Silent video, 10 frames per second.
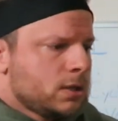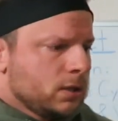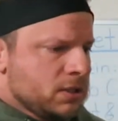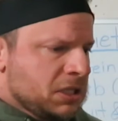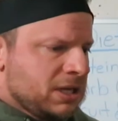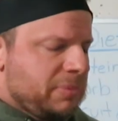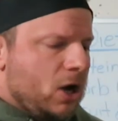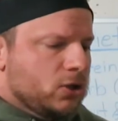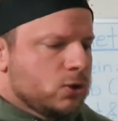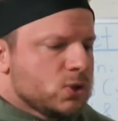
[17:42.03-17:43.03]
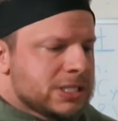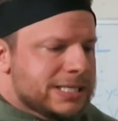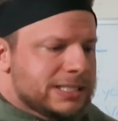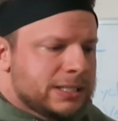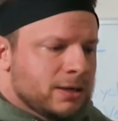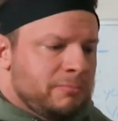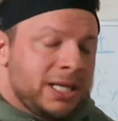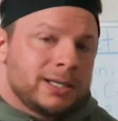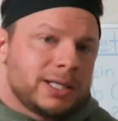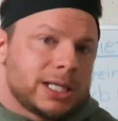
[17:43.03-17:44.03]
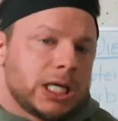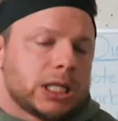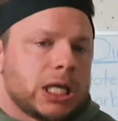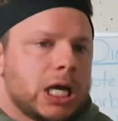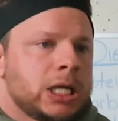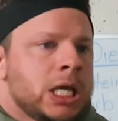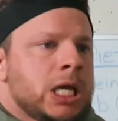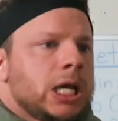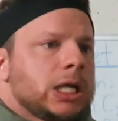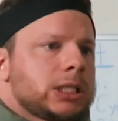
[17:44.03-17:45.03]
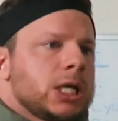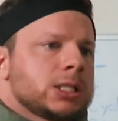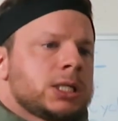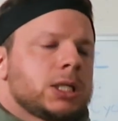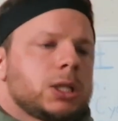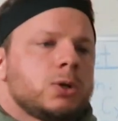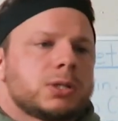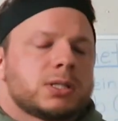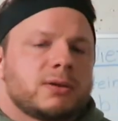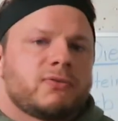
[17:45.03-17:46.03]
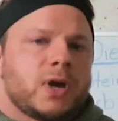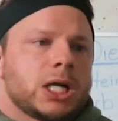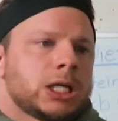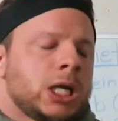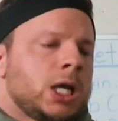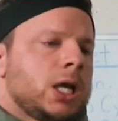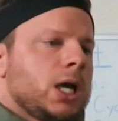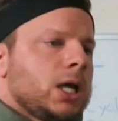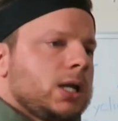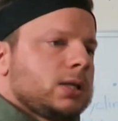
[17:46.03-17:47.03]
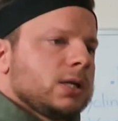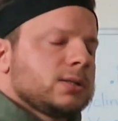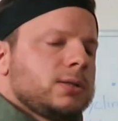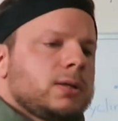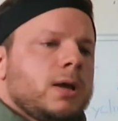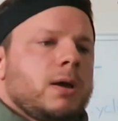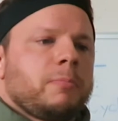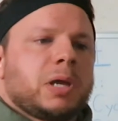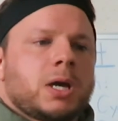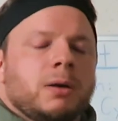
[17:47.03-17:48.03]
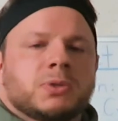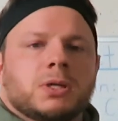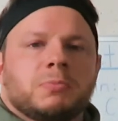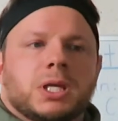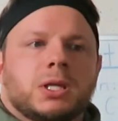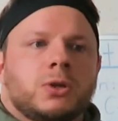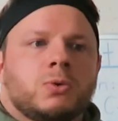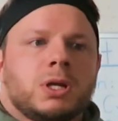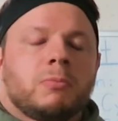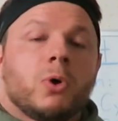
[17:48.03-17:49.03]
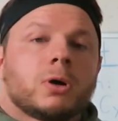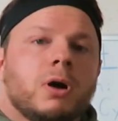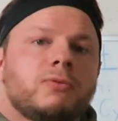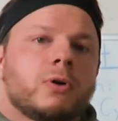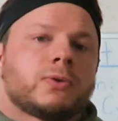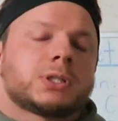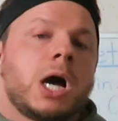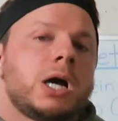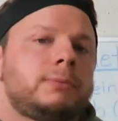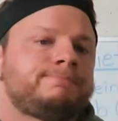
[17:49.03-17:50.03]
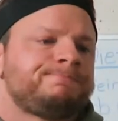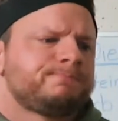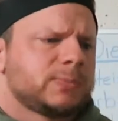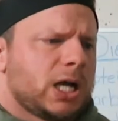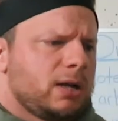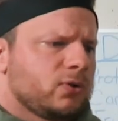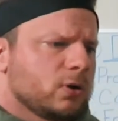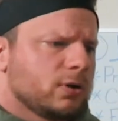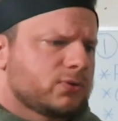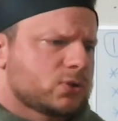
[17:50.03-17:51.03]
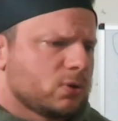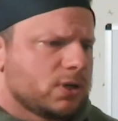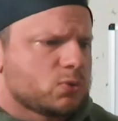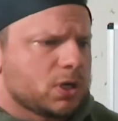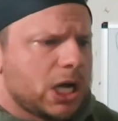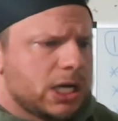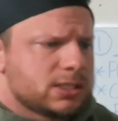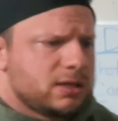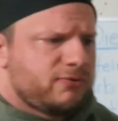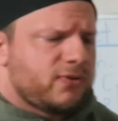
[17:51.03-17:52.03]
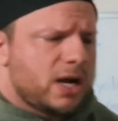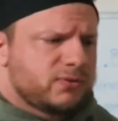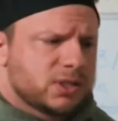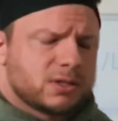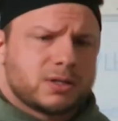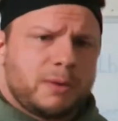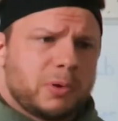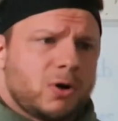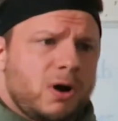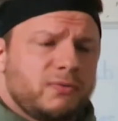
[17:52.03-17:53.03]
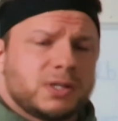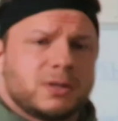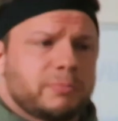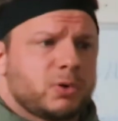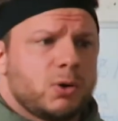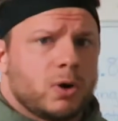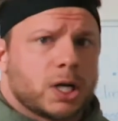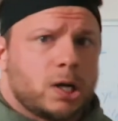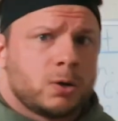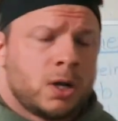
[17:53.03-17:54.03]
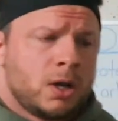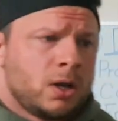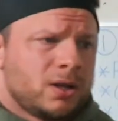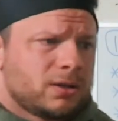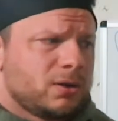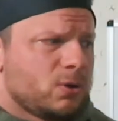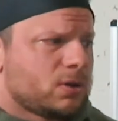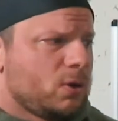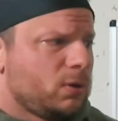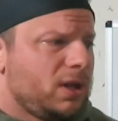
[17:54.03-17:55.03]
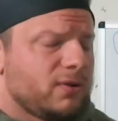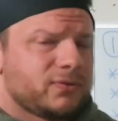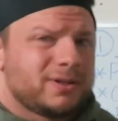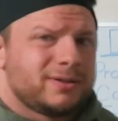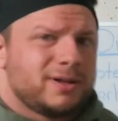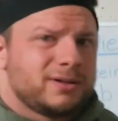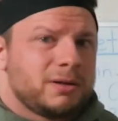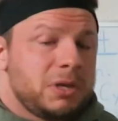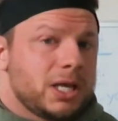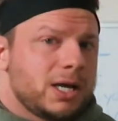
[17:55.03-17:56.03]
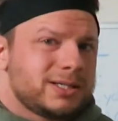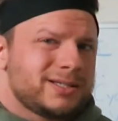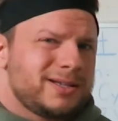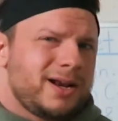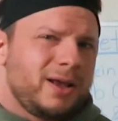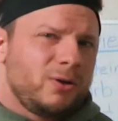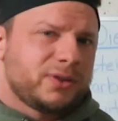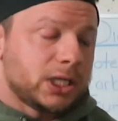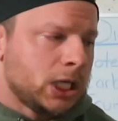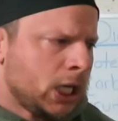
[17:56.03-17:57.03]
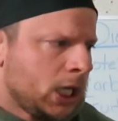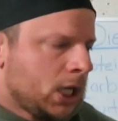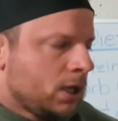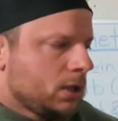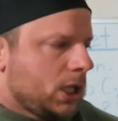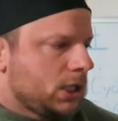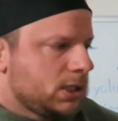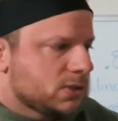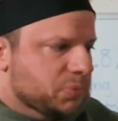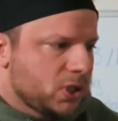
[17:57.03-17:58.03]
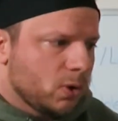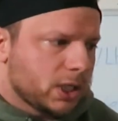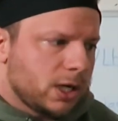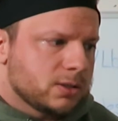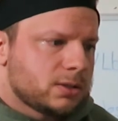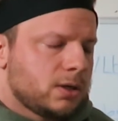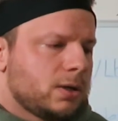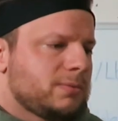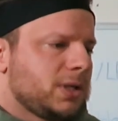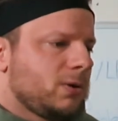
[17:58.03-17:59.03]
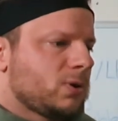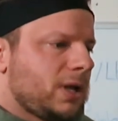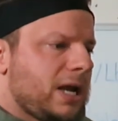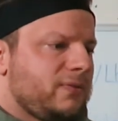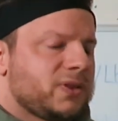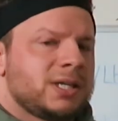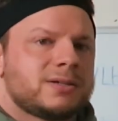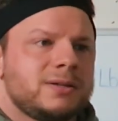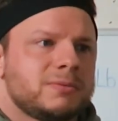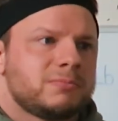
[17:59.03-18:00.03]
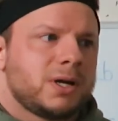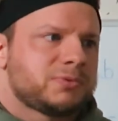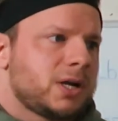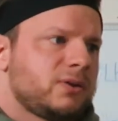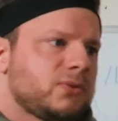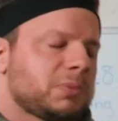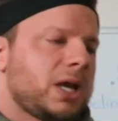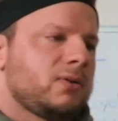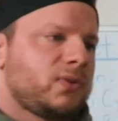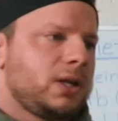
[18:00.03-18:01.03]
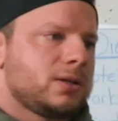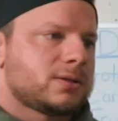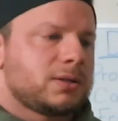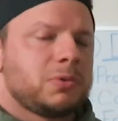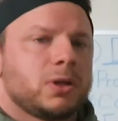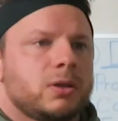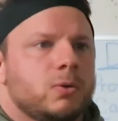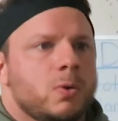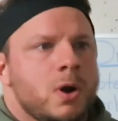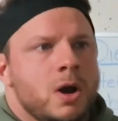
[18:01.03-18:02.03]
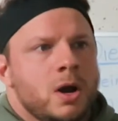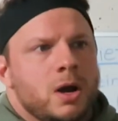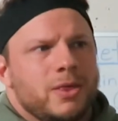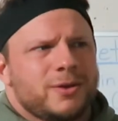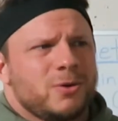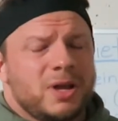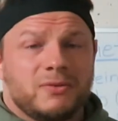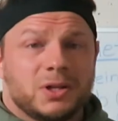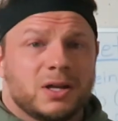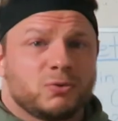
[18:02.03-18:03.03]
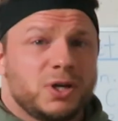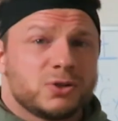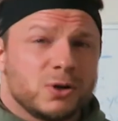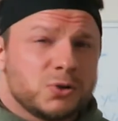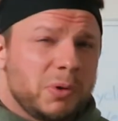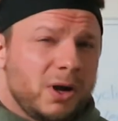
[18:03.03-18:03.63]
The other thing about using it intermittently like that, it doesn't lose its effect and it doesn't become something that you need more of over time. I've heard of stories where guys need 5, 6 cups of coffees in a pre-workout, to go lift. And to me, guys, that's not healthy. A lot of these pre-workouts, have things in them aside from caffeine to stimulate you that don't have a lot of research